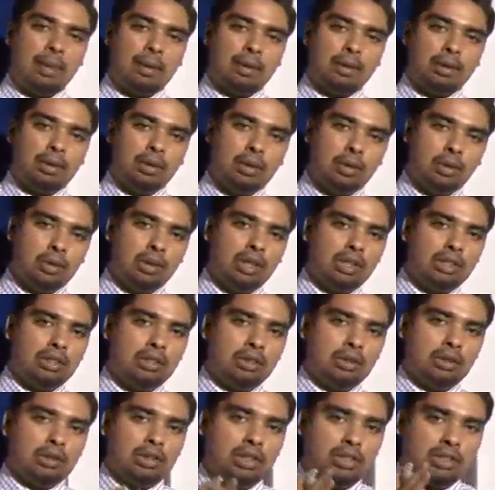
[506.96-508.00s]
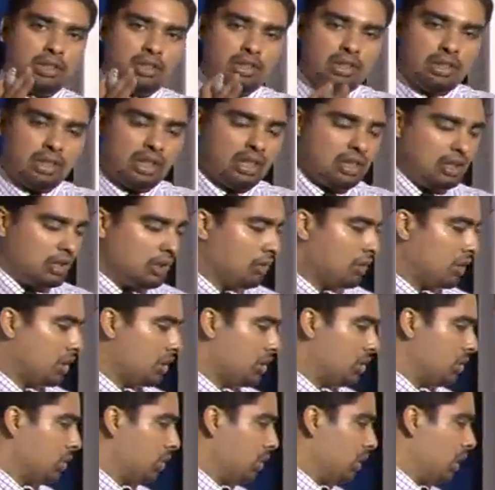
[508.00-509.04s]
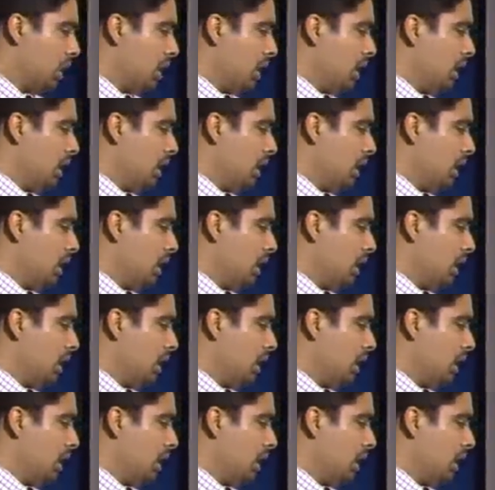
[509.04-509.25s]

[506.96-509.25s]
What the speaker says: you know that this is your region of control.